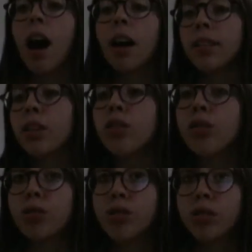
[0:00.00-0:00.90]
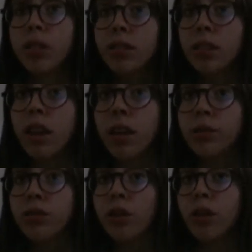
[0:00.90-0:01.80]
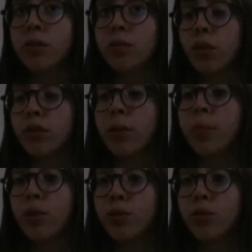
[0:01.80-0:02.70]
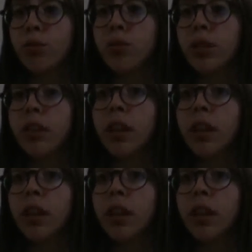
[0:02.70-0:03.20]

As a conclusion, those accounts of drugs abuse during